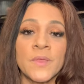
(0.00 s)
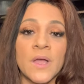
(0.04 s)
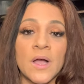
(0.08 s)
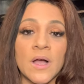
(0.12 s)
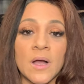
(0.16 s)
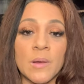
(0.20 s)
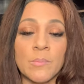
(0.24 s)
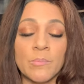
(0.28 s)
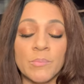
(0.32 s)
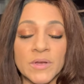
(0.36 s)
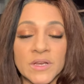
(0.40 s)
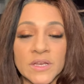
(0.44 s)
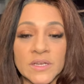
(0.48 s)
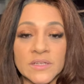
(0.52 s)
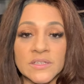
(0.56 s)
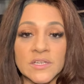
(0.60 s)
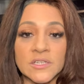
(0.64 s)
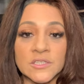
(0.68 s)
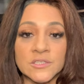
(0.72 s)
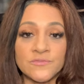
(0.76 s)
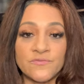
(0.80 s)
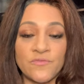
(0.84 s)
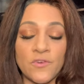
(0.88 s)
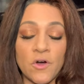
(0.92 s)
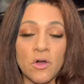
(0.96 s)
um, but it
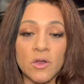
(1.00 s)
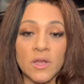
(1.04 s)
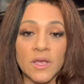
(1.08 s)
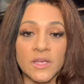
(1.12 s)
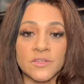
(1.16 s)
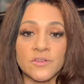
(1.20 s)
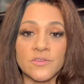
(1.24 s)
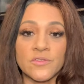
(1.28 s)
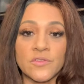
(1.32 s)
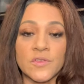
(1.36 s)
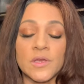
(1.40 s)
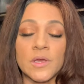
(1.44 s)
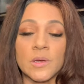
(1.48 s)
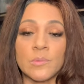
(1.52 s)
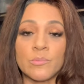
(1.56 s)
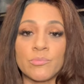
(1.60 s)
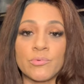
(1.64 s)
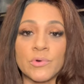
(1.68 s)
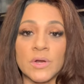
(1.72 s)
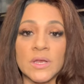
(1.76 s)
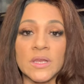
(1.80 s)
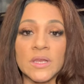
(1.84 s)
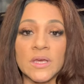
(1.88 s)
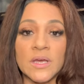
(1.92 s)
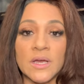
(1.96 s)
does fall under the umbrella
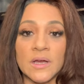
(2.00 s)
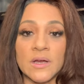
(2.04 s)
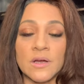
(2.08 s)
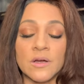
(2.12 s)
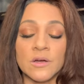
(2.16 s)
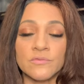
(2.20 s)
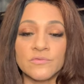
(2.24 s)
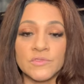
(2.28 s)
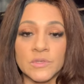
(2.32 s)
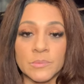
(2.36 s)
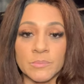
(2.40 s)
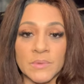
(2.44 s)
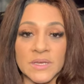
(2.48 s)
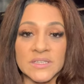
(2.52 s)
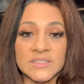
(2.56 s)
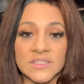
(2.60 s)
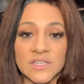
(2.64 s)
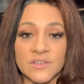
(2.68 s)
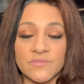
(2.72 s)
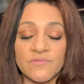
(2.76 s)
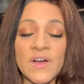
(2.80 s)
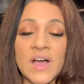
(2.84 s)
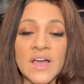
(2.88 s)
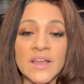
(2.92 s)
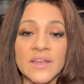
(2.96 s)
umbrella of
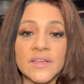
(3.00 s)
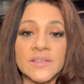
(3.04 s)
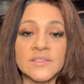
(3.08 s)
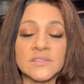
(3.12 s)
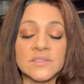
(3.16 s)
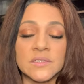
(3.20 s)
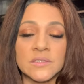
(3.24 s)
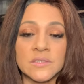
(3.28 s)
domestic violence.